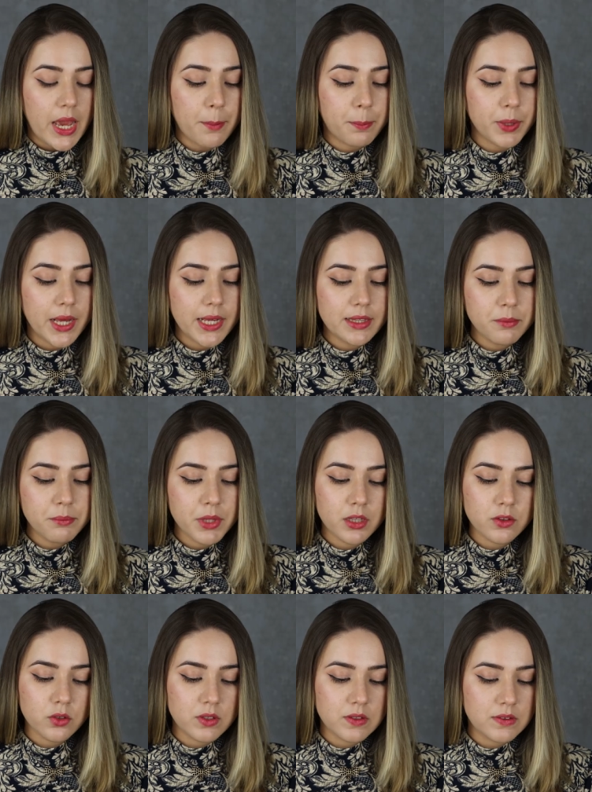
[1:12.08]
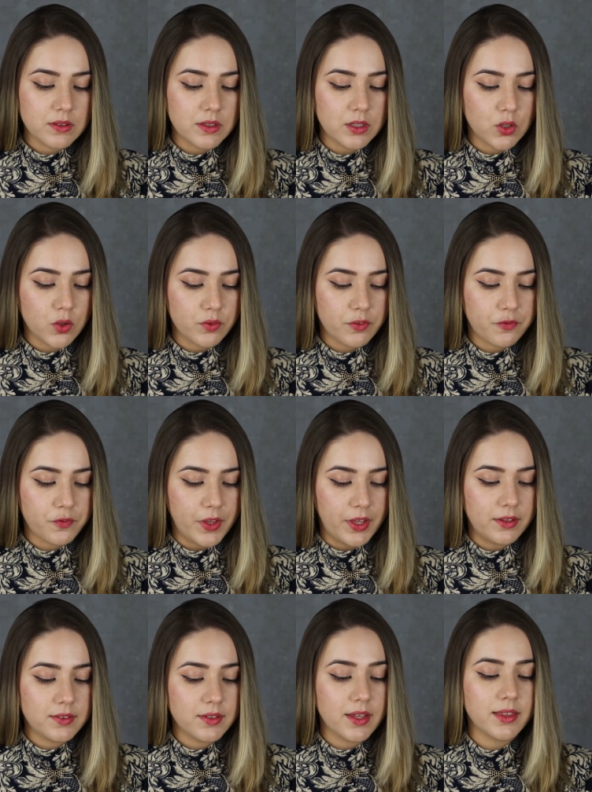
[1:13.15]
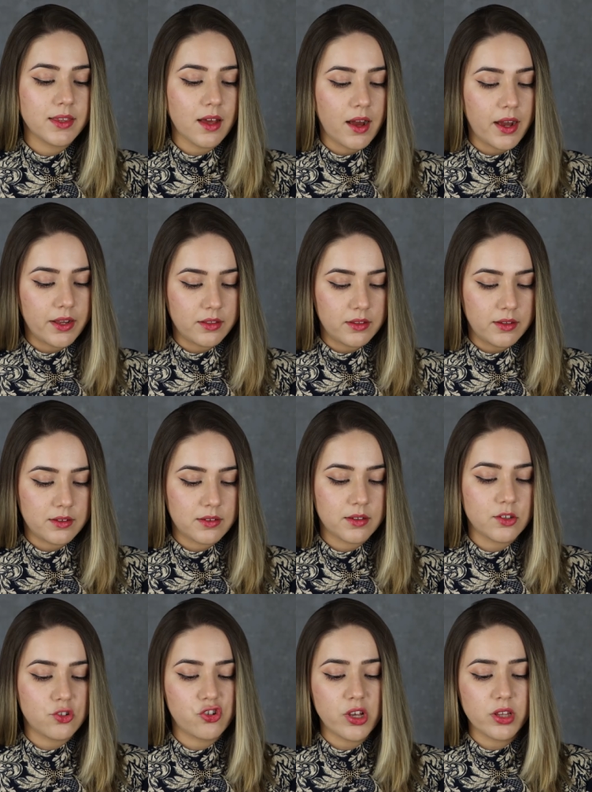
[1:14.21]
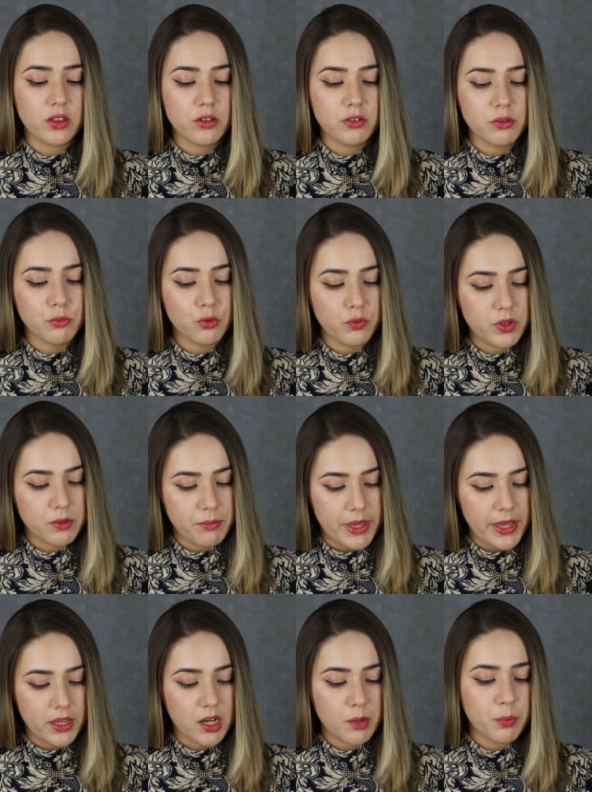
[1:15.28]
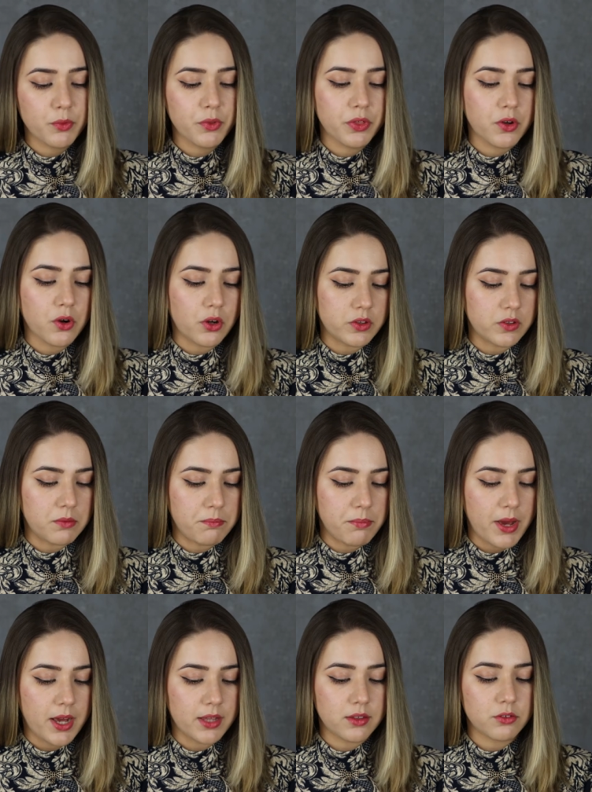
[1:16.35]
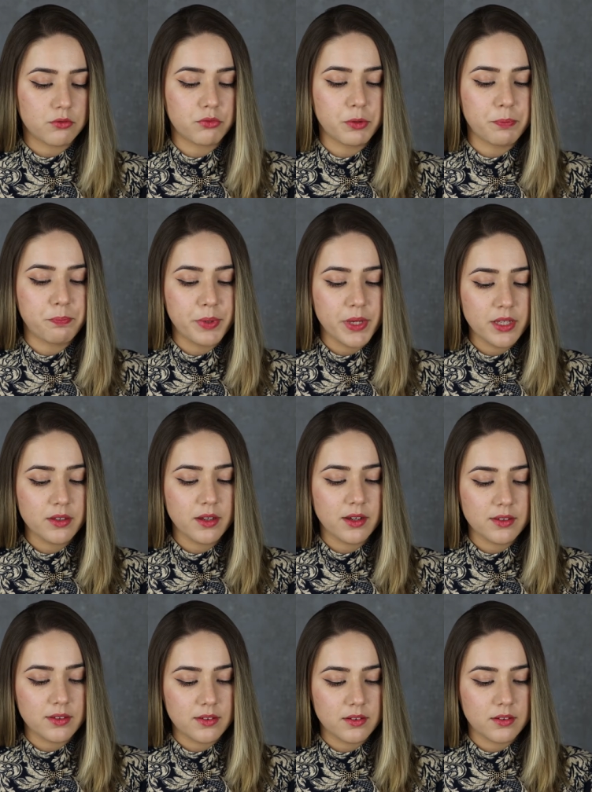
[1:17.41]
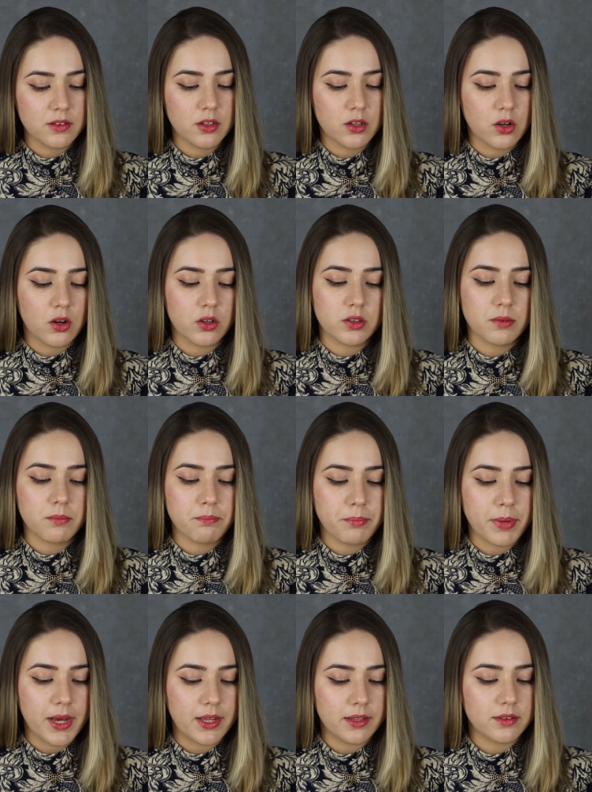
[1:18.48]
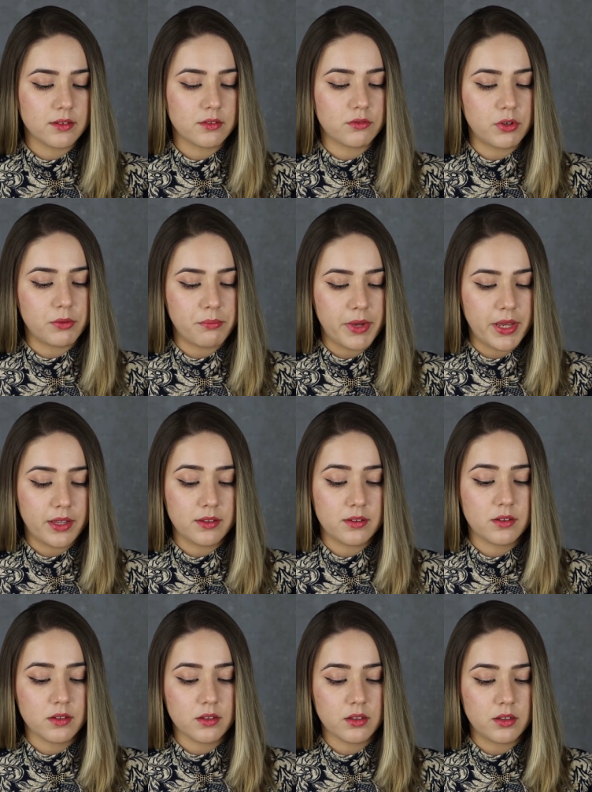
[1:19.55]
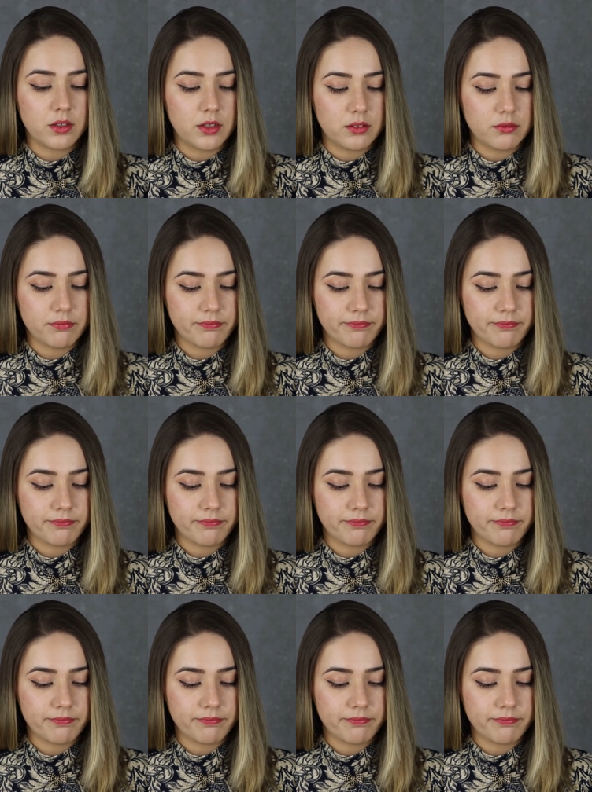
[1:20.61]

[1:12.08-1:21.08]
Apply the milk to the skin of the face and eyelids. Gently remove the makeup with cotton pad. Repeat until the cotton pad remains clean.